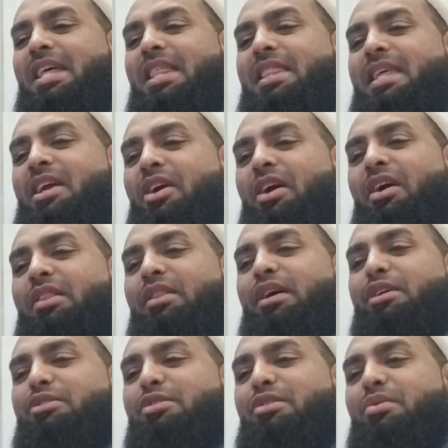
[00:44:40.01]
They are
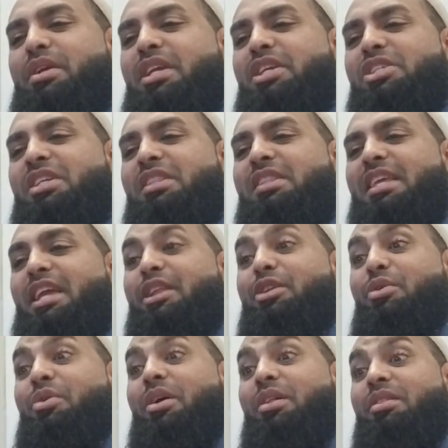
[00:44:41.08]
Allah's creation. They
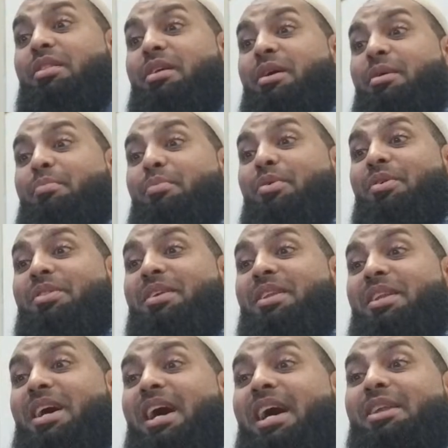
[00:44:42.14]
know Allah more
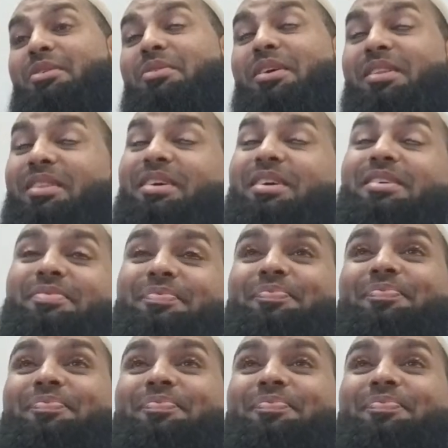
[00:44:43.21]
than I know Allah.